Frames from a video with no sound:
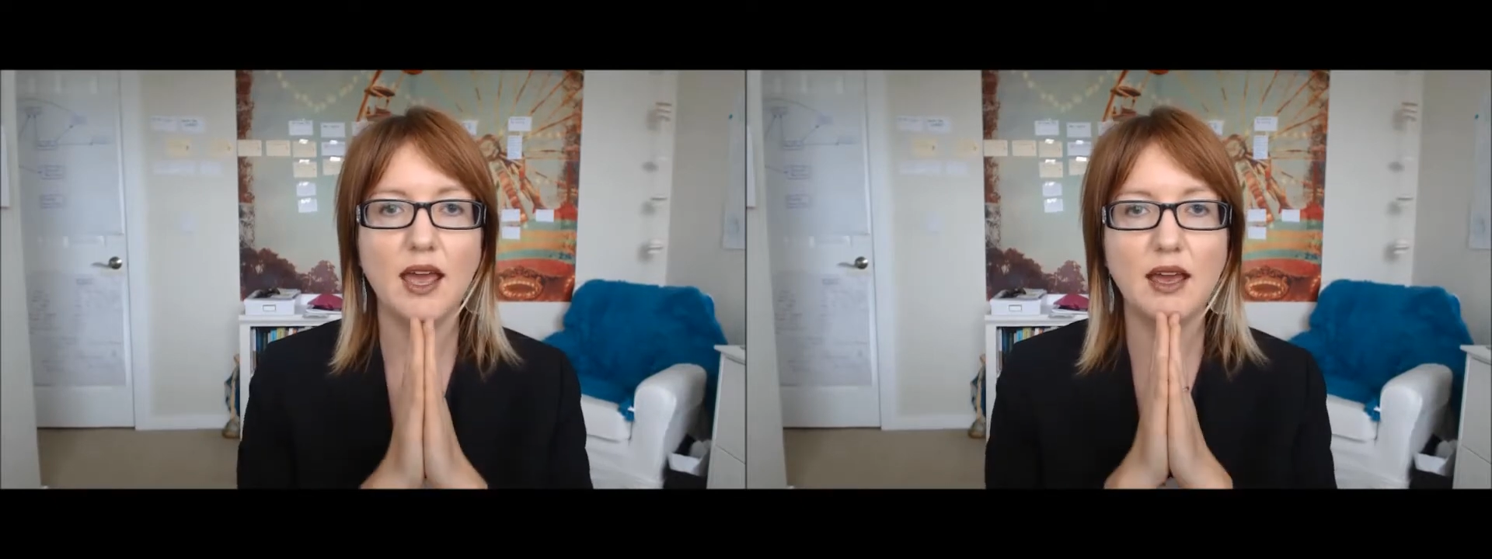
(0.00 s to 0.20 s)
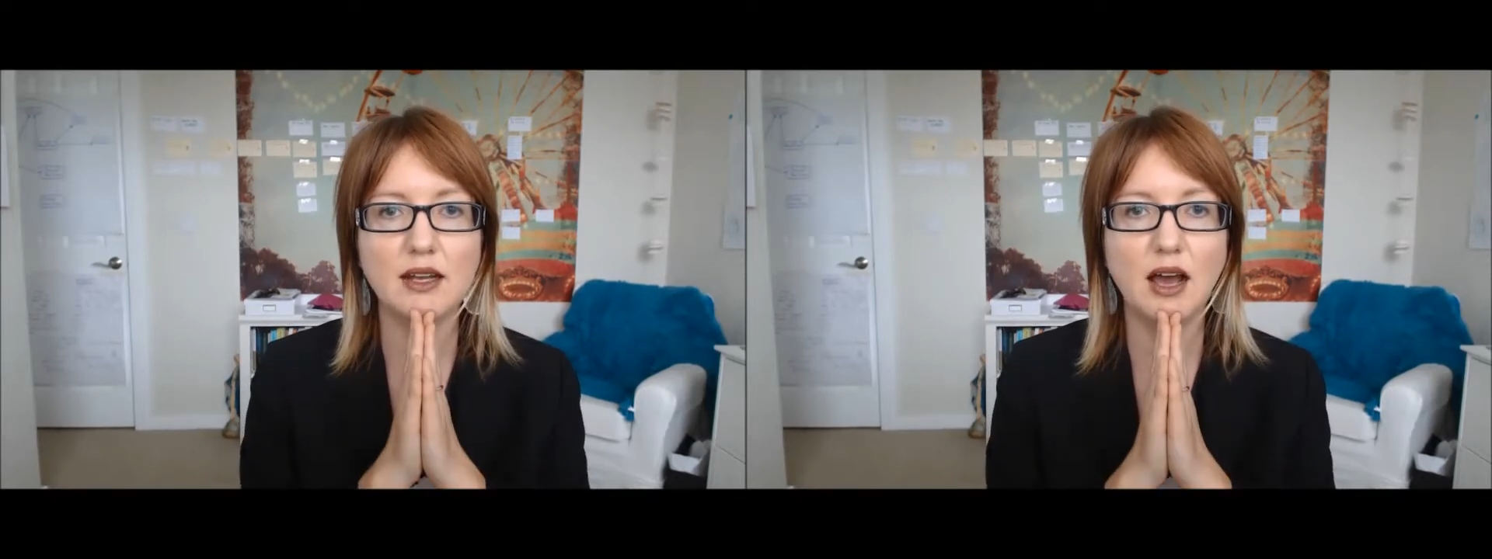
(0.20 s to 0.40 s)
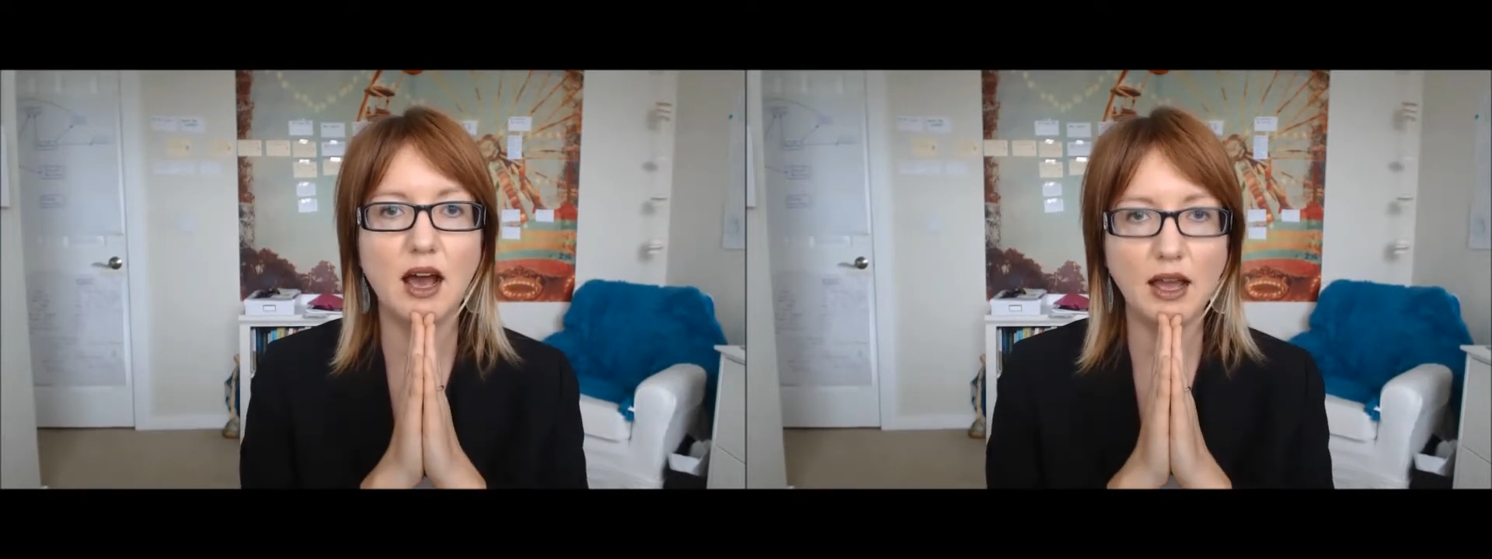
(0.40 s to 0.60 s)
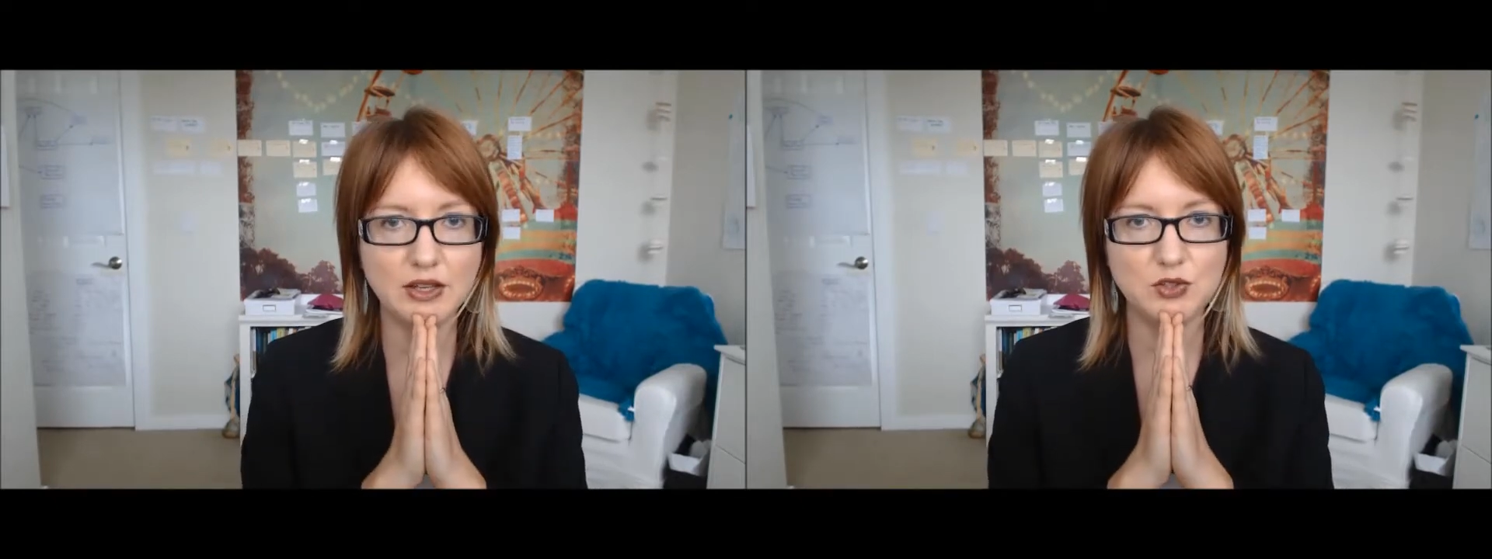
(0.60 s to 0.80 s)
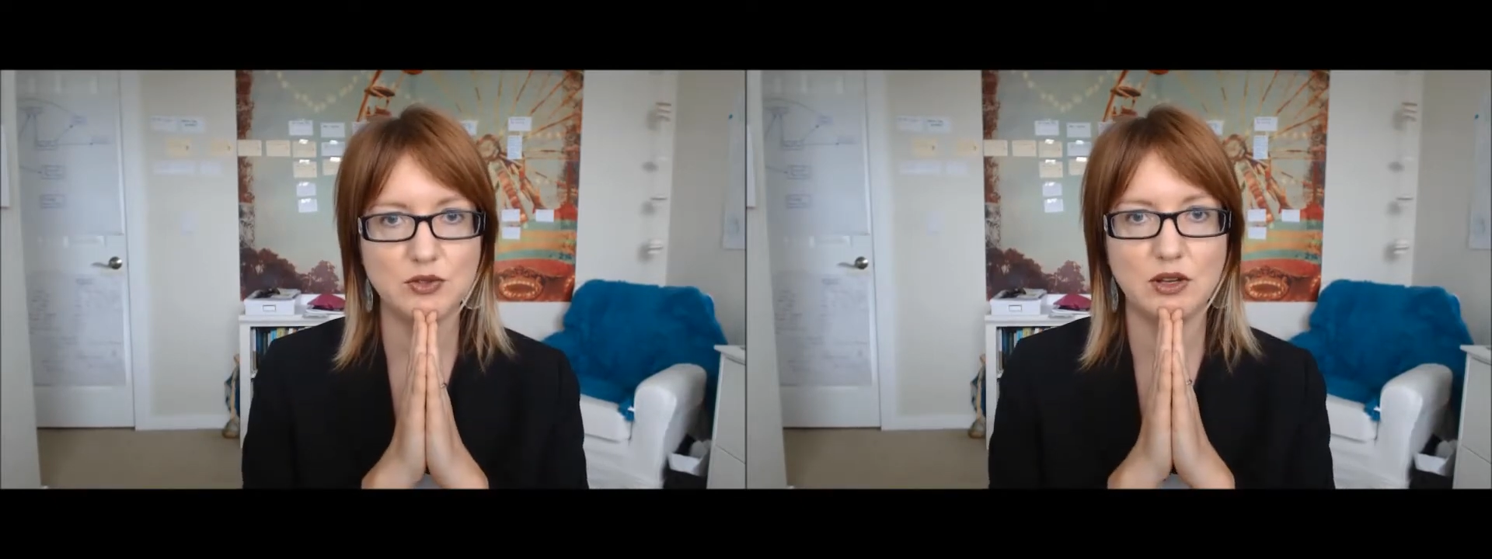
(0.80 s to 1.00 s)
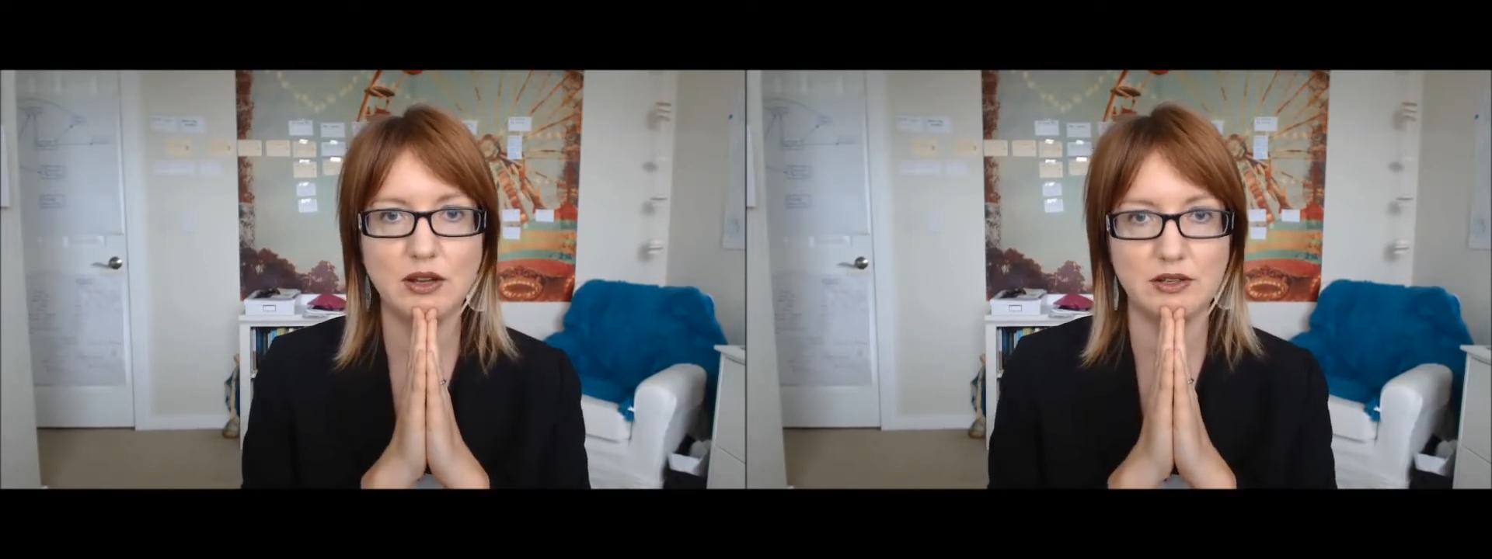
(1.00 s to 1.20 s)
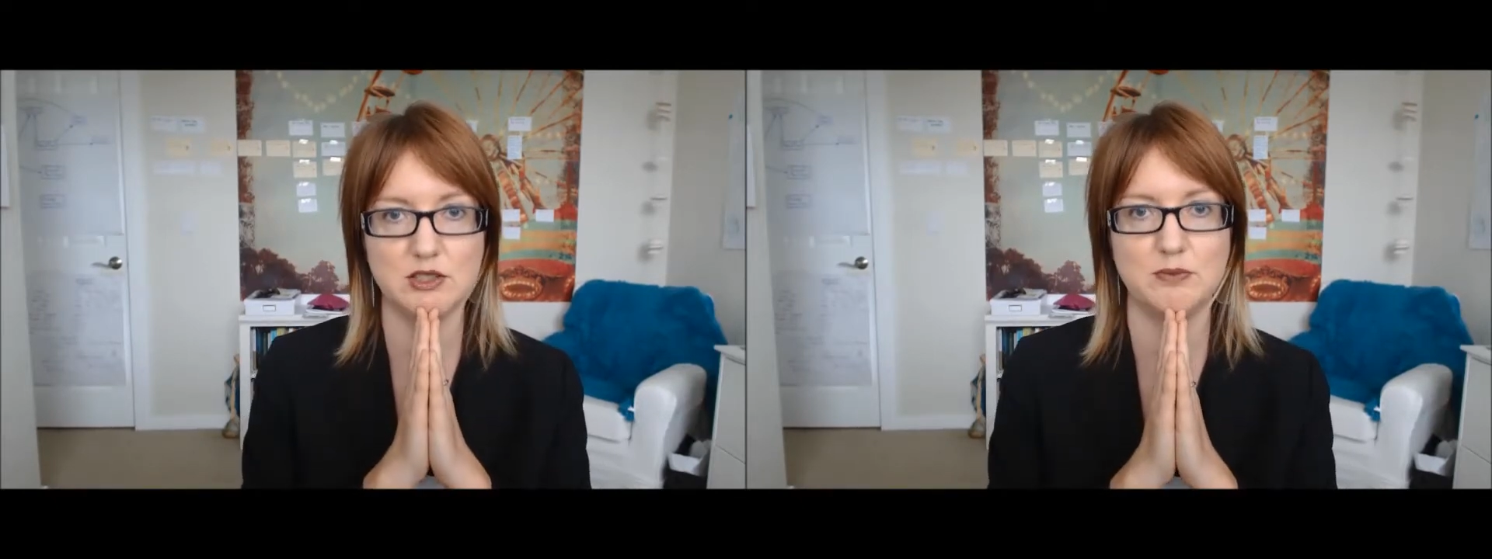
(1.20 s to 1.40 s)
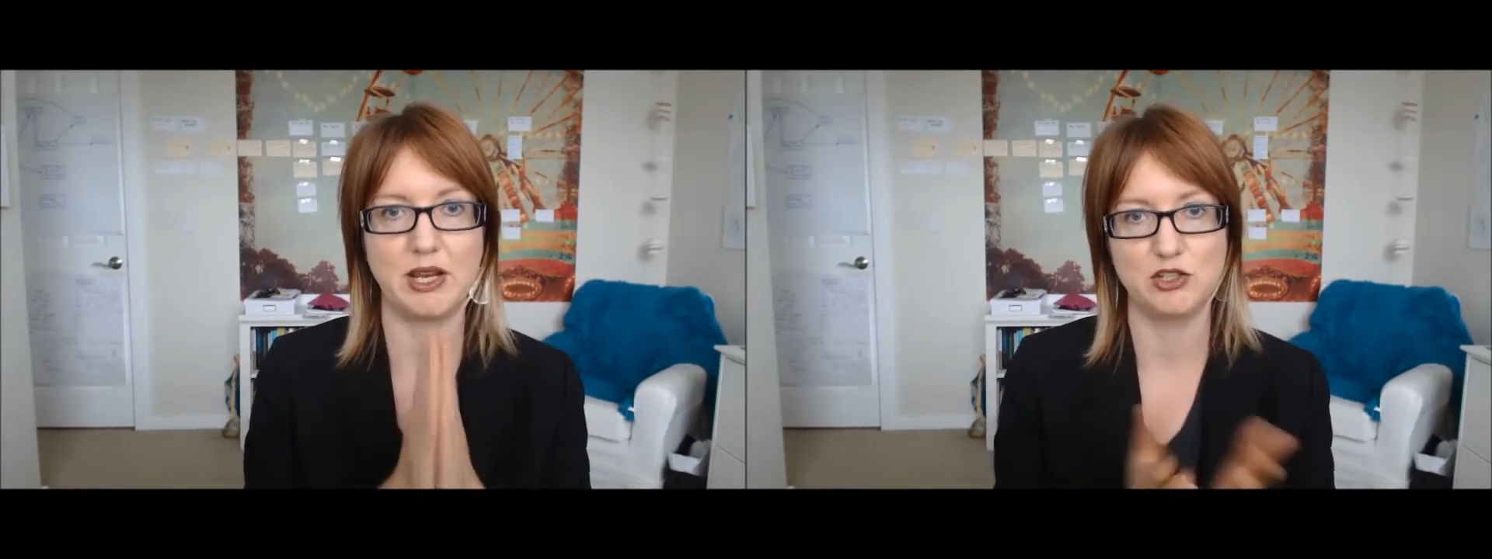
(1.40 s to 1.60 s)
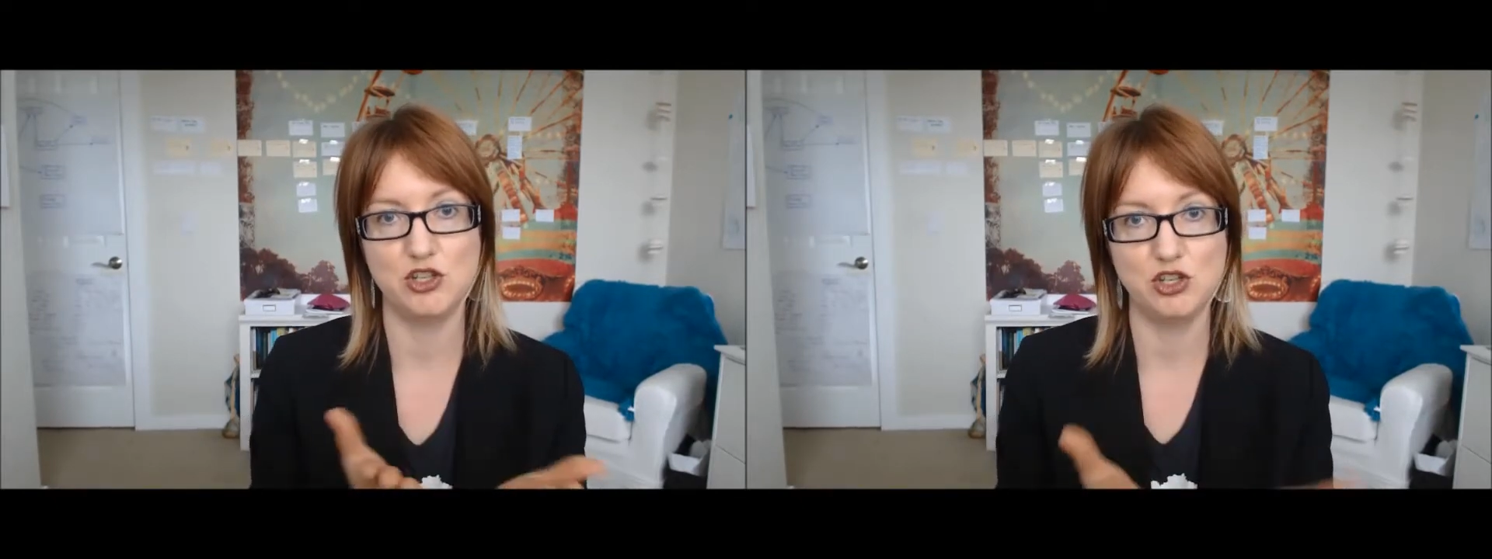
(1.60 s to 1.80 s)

And I do not expect